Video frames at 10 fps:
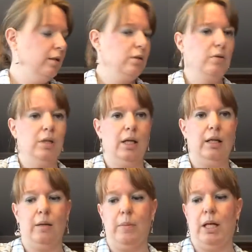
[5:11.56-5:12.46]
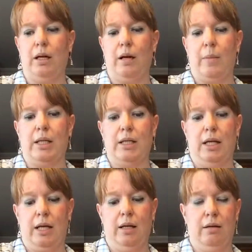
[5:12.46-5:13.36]
I still got like a minute on my tea.
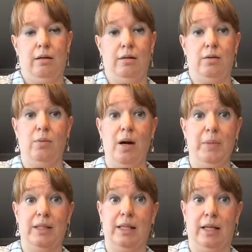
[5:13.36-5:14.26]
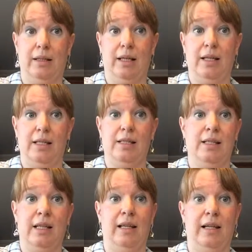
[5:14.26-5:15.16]
So we're almost done. Like it doesn't
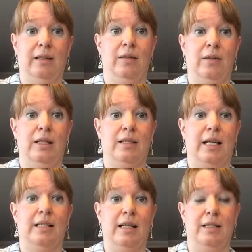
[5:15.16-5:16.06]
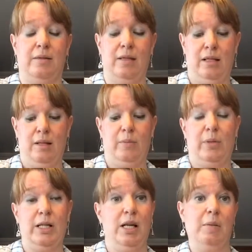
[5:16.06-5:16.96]
take long to do these lattes.
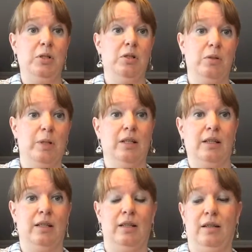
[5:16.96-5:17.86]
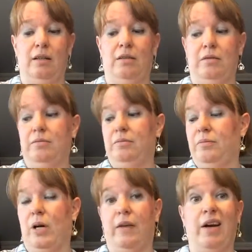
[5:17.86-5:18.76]
By the time you do your milk and you
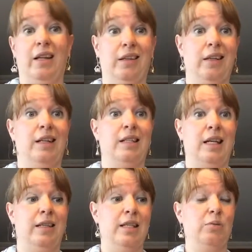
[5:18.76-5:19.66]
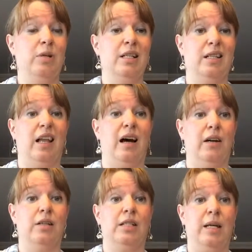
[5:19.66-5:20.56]
whatever, and like I said, this one is a
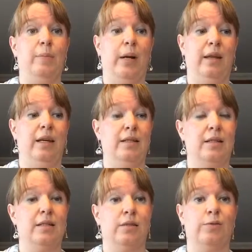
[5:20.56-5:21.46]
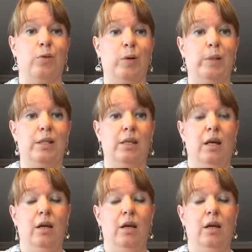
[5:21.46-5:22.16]
longer steep, but I think it's because it's a rooibos.